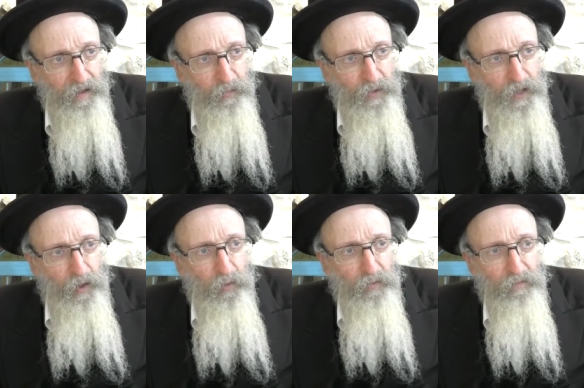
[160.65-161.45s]
They
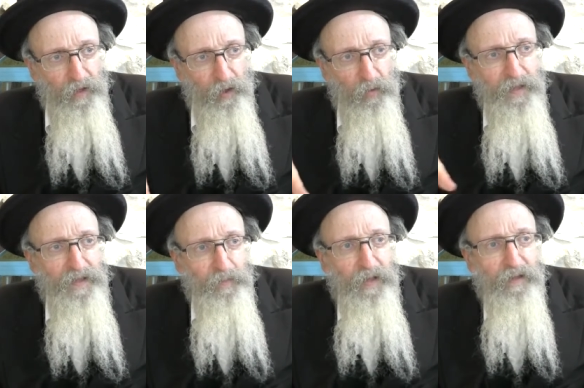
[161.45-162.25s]
don't, they don't miss
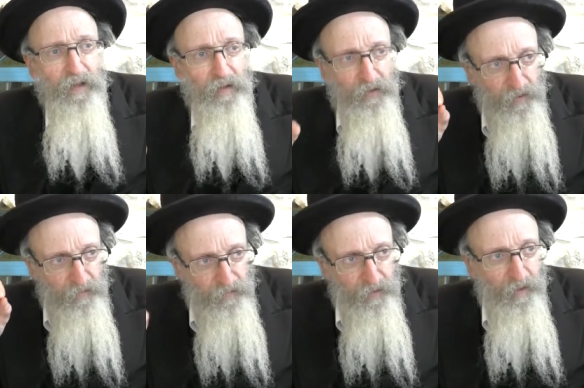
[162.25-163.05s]
a beat. They're,
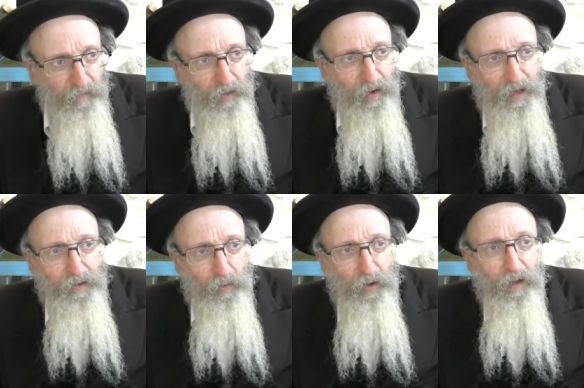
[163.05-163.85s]
they're very, very on
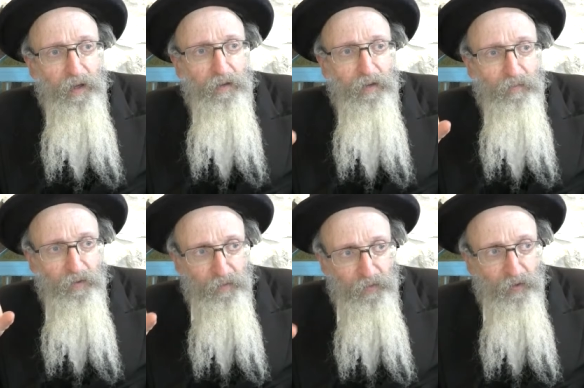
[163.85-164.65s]
the ball and they're,
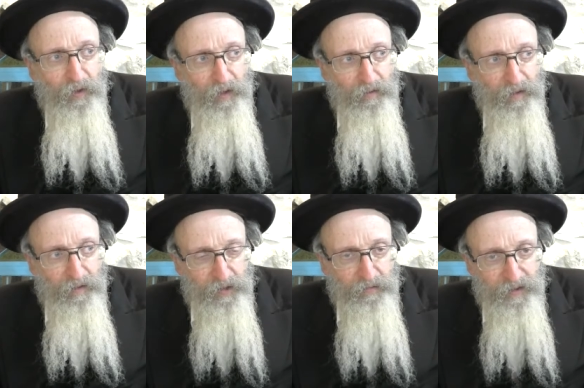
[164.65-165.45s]
they're
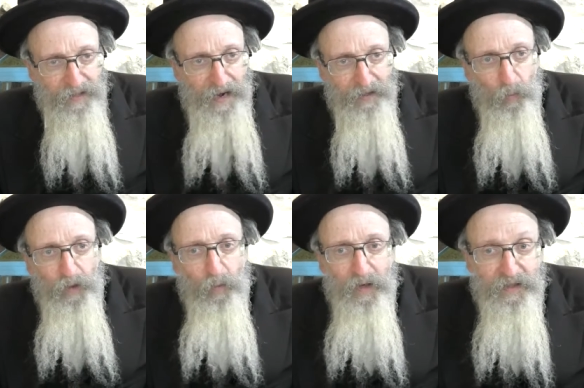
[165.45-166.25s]
very exact in what
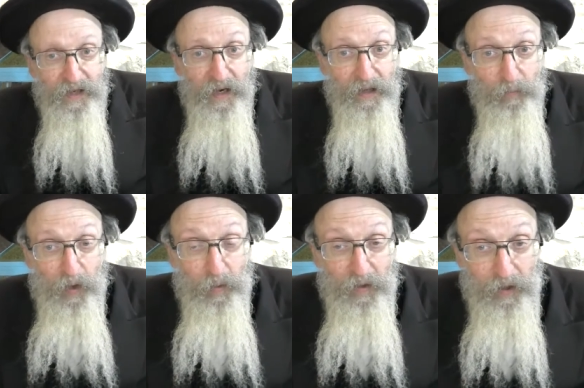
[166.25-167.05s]
they want to say and the
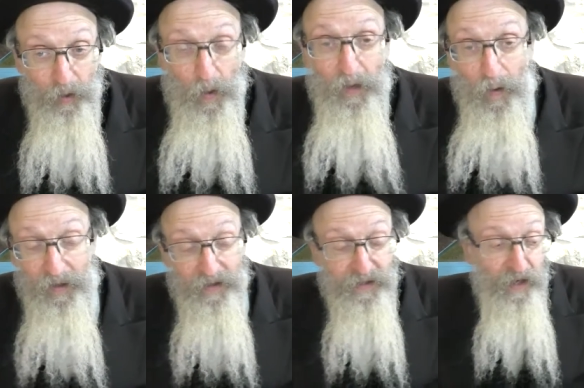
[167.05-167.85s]
way they, the way they
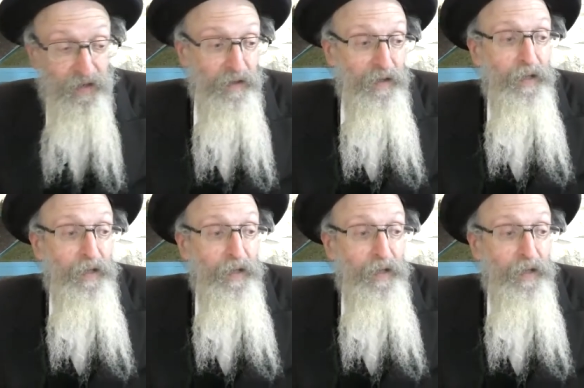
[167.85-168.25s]
wanted to say it.